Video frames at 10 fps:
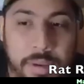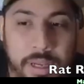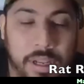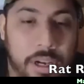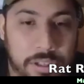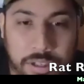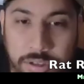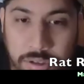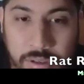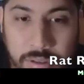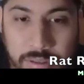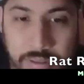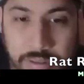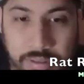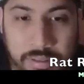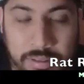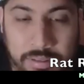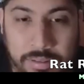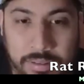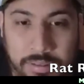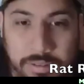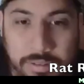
and launch control. Yep, that's all I